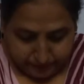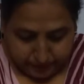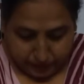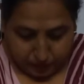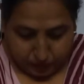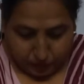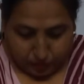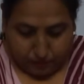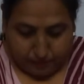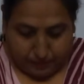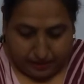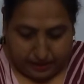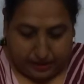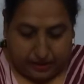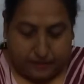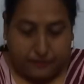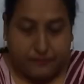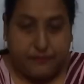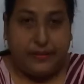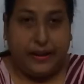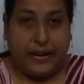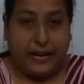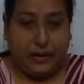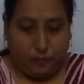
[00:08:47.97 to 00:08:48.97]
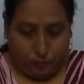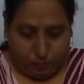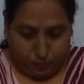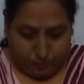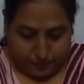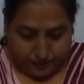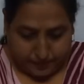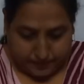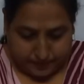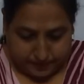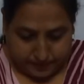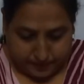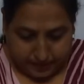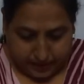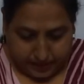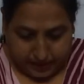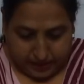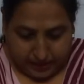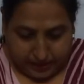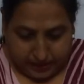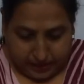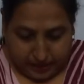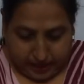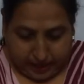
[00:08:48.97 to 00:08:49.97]
Omega, well, oops.
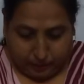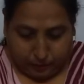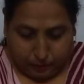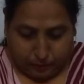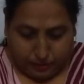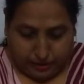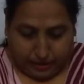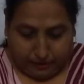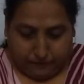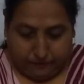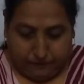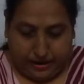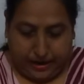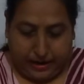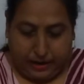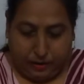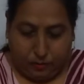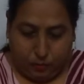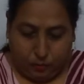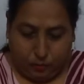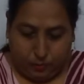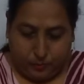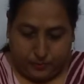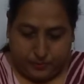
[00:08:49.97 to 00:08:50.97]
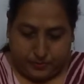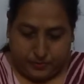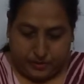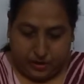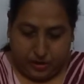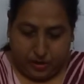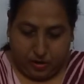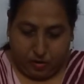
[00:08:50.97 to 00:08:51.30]
Iota, well, oops.